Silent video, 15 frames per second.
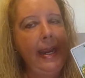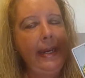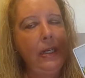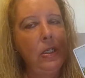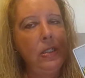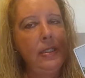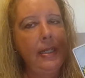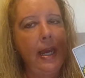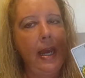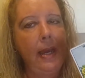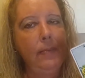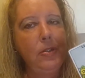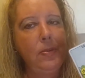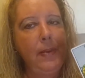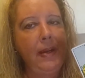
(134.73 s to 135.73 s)
a good
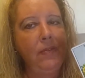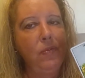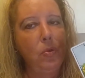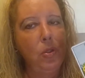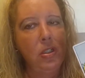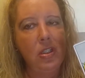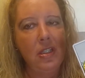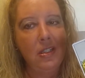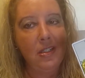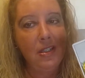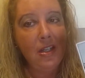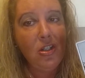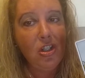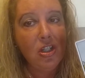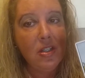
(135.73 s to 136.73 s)
time to make foolish
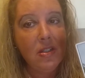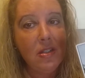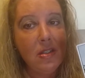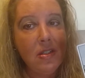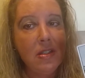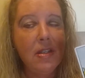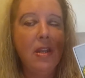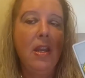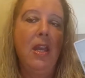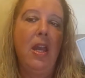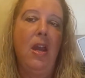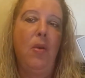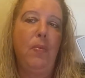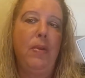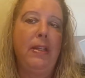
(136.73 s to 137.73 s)
decisions
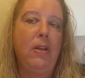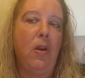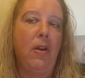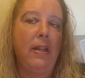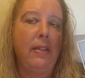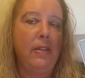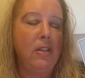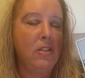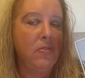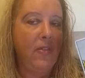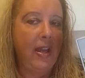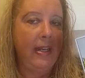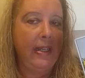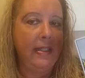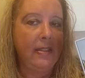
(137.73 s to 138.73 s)
regarding those
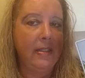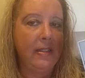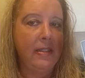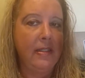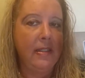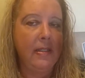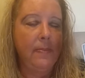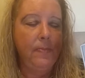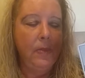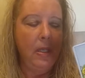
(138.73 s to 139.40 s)
finances.